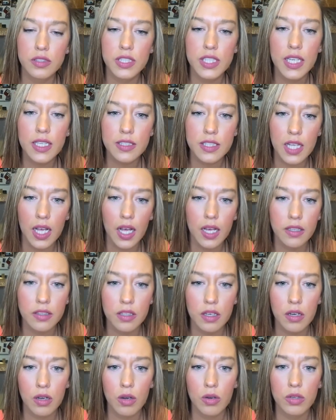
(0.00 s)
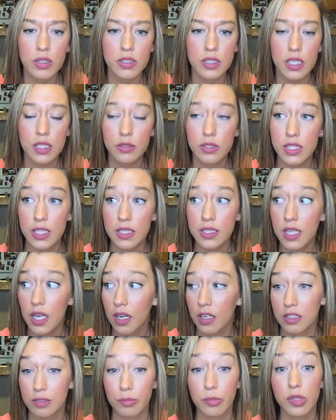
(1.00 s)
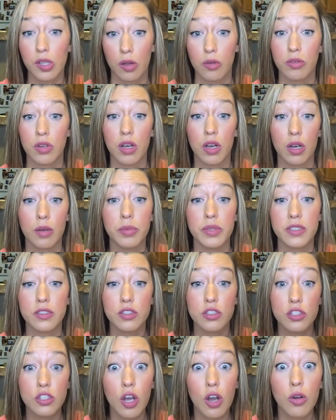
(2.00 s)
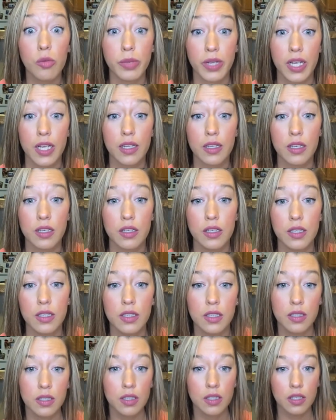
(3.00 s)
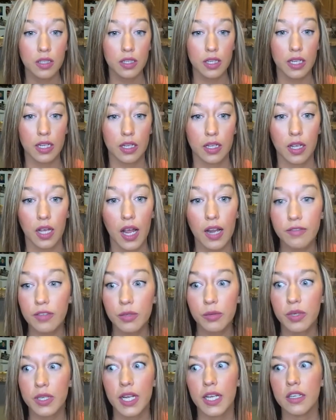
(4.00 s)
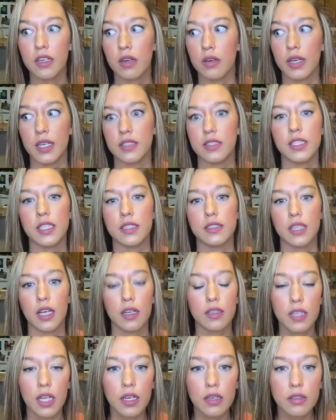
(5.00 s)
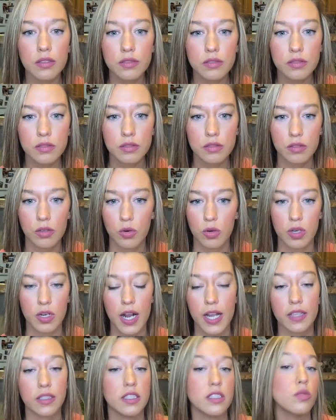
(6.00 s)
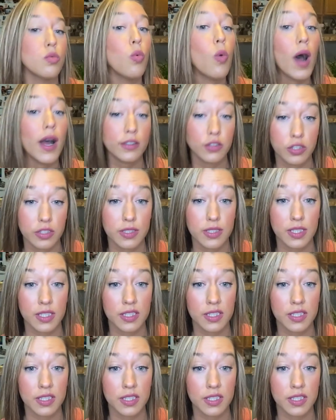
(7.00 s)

TikTok though, because TikTok is blown up. It's so big. Everyone I know has TikTok now, or at least watches